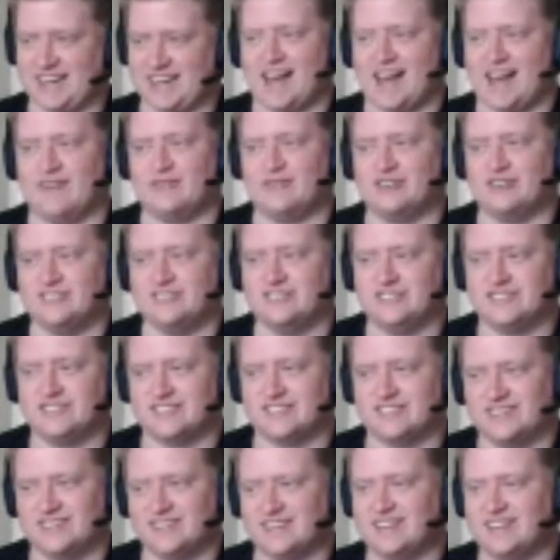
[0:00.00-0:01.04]
cameras,
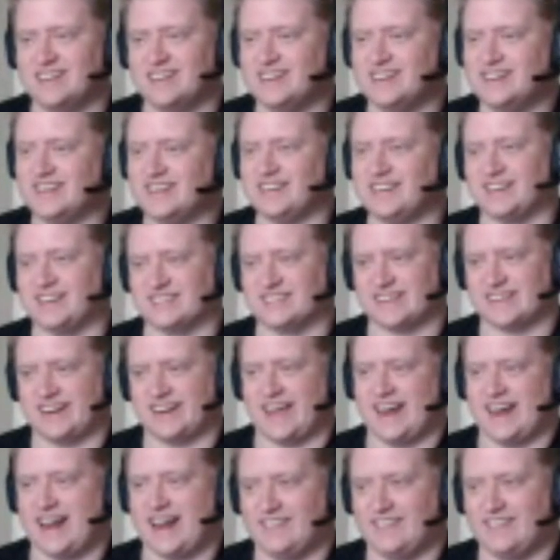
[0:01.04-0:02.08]
and you guys gonna
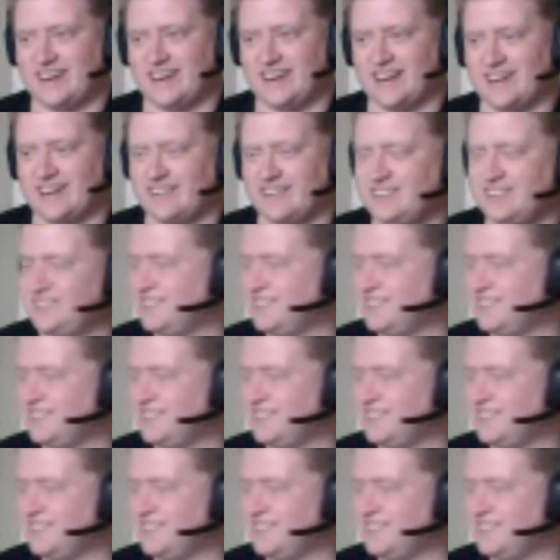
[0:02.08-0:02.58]
head out there now?